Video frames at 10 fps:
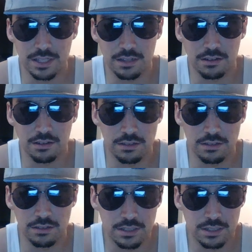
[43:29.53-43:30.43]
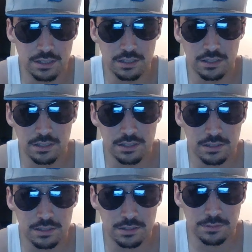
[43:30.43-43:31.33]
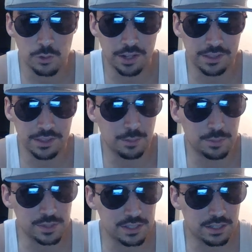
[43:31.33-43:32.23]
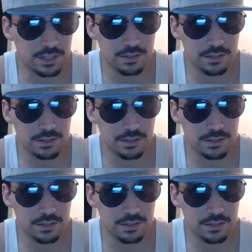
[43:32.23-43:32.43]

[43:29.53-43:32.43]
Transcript: at all. Quite the opposite.